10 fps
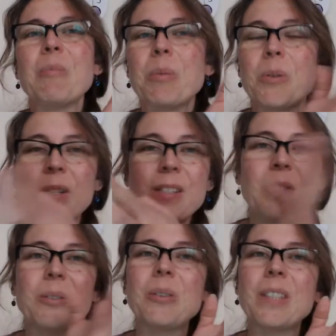
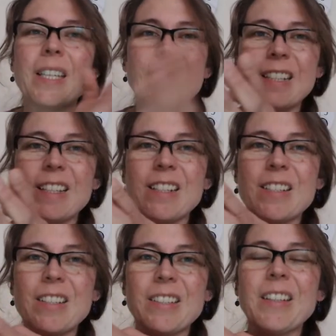preschool,
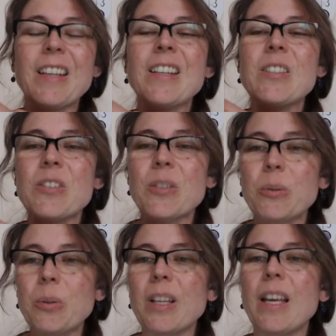kindergarten,
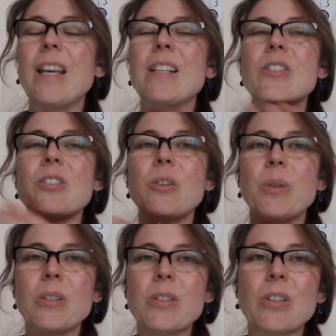school, and so
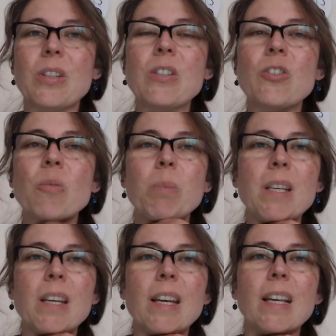on. So this should
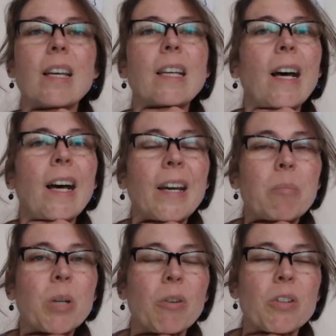be a high
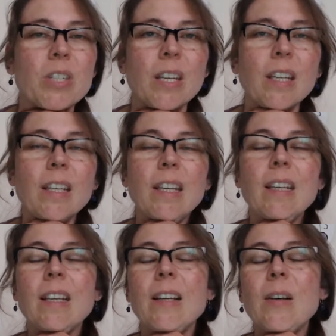priority
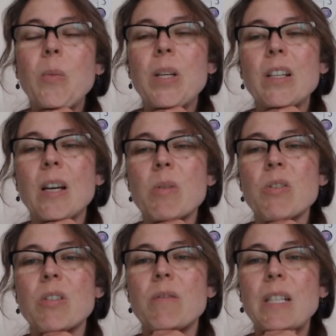when it comes
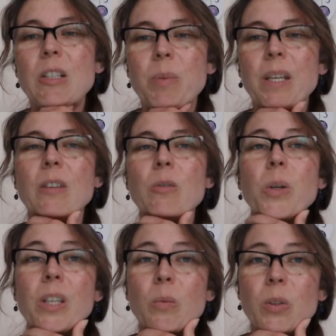to developing and
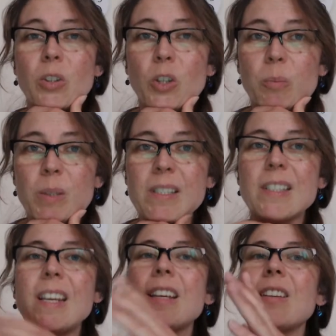working with humans.
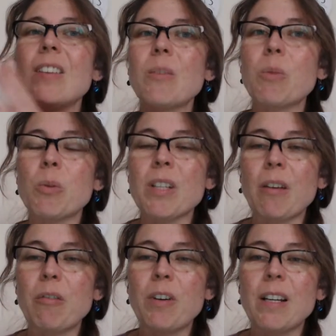Then we would
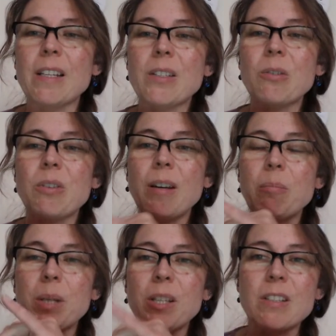have far less crime,
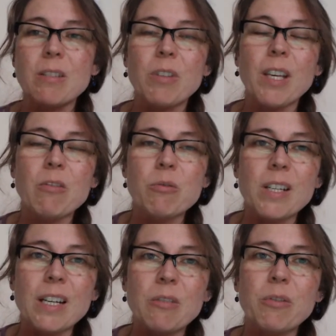because if you have
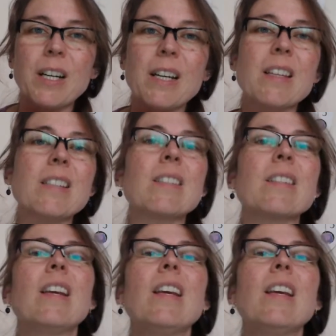regard for others,